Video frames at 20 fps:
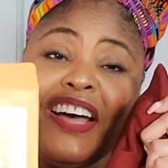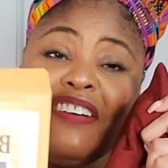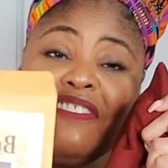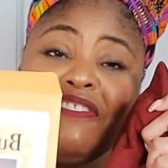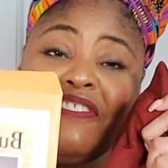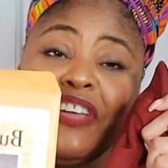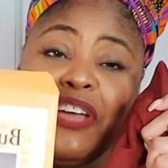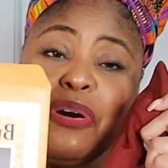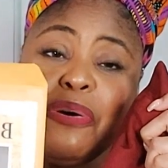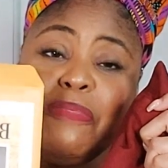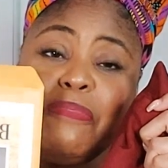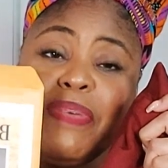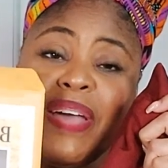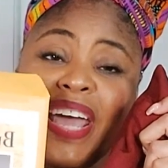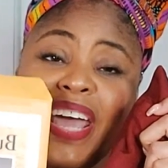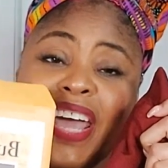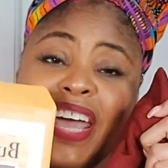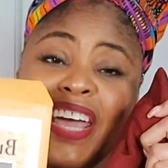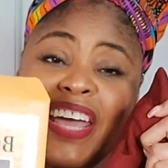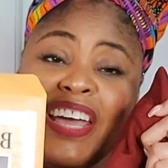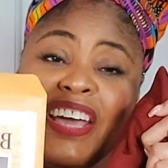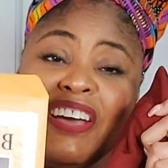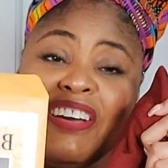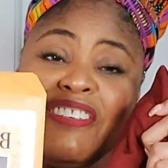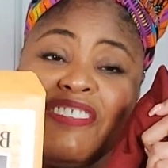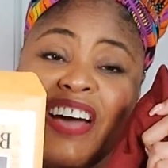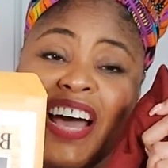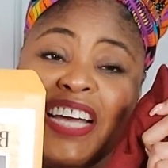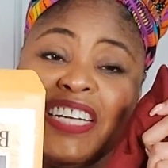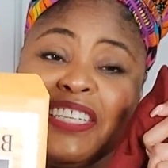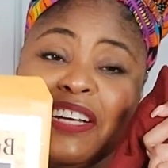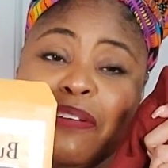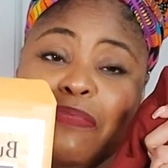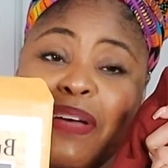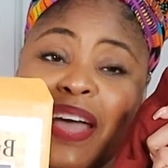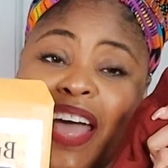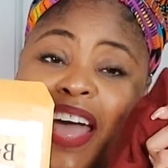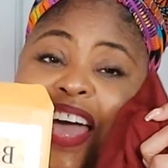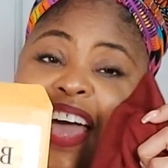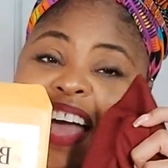View B right up
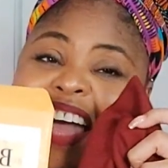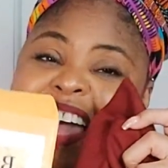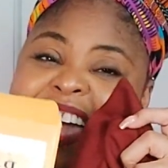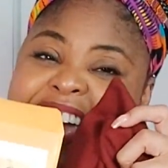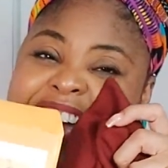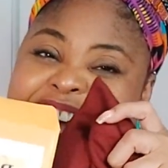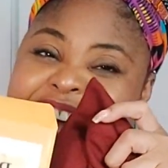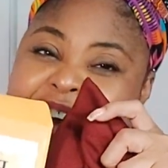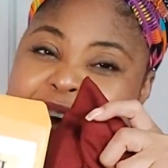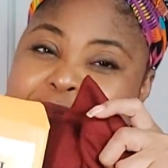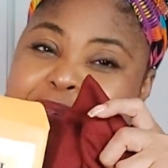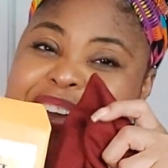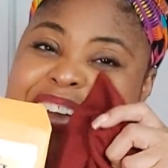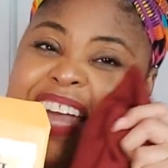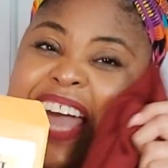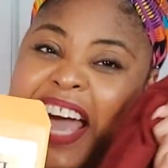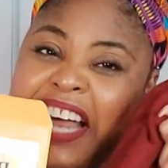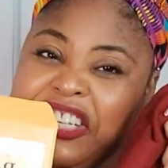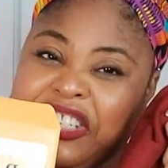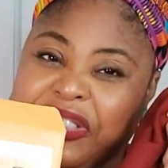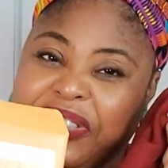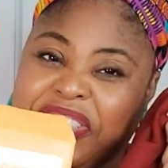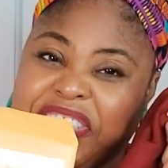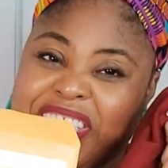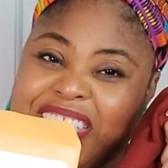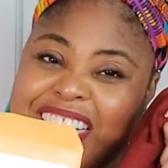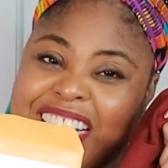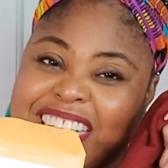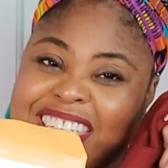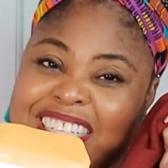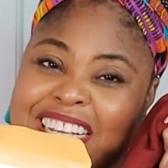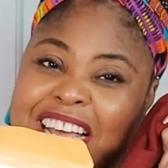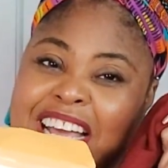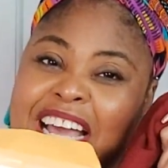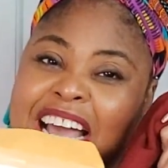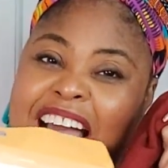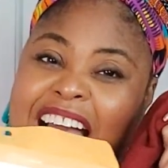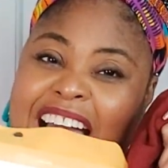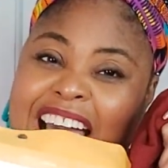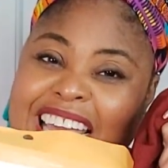here. I mean, can't you see it?
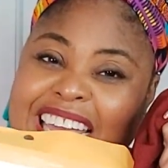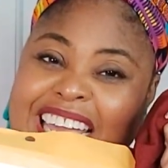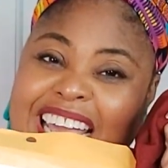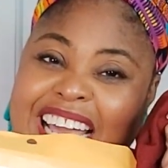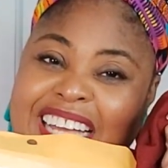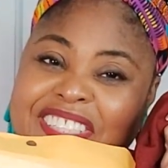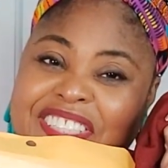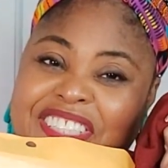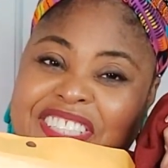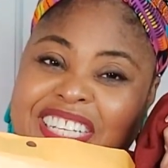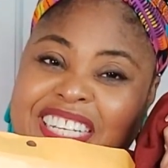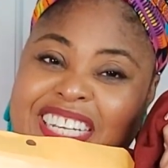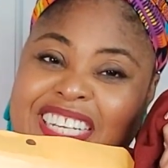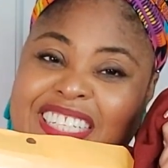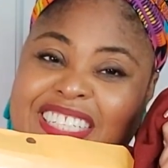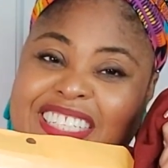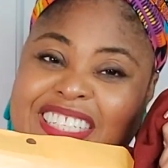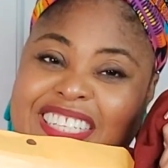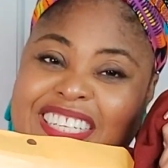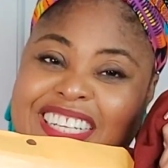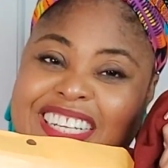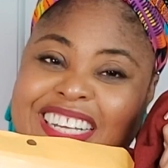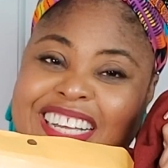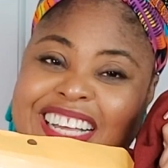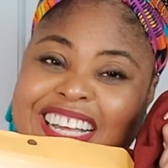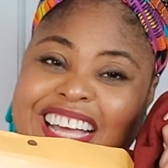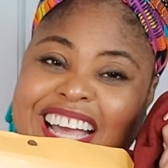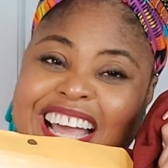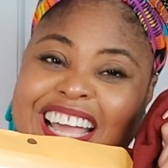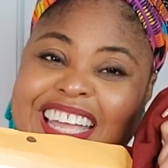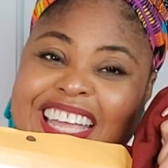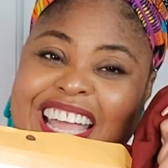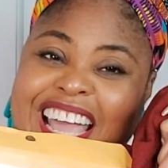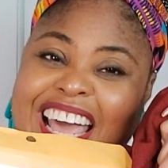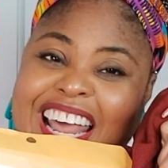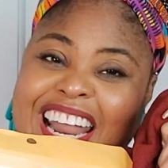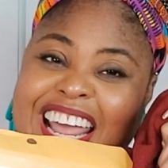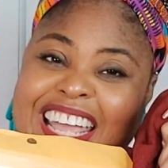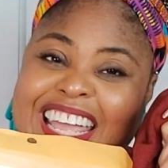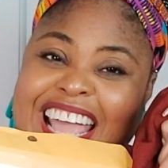I can see it. I
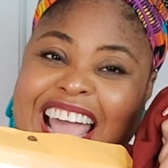can.